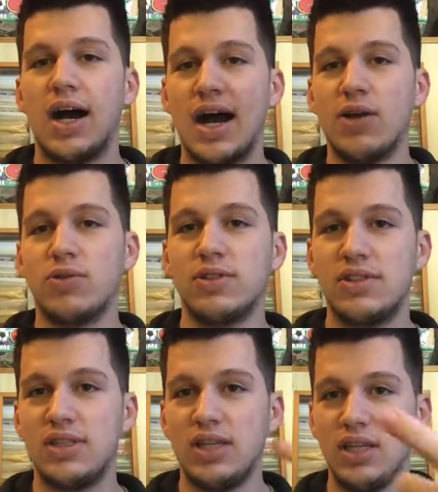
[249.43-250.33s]
I don't
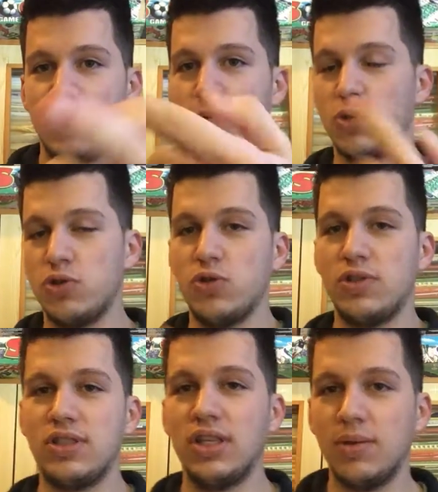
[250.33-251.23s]
see what you
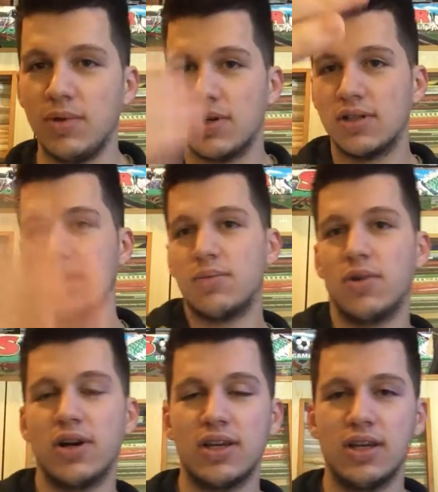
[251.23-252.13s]
see because I'm
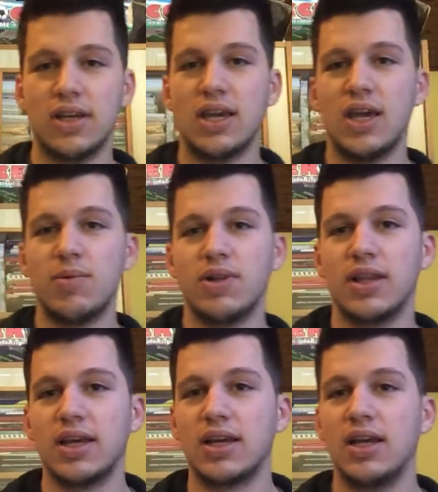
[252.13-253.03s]
blocking the camera.
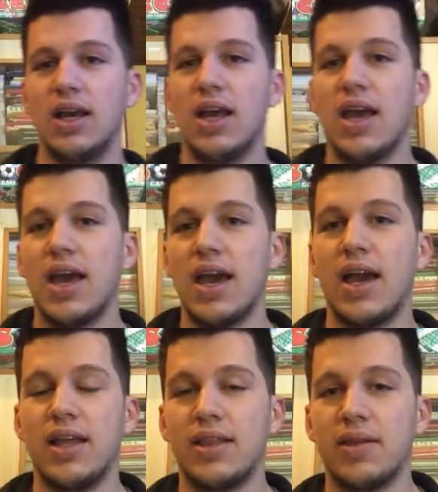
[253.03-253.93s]
Like,
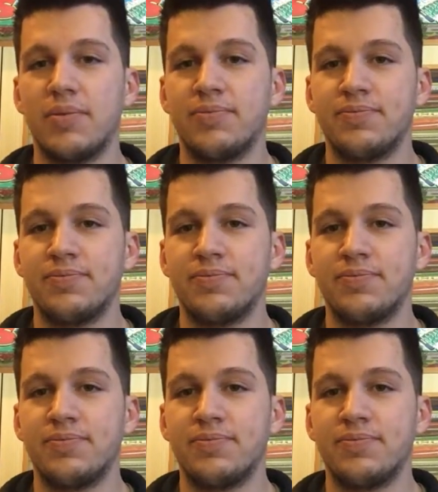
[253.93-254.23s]
and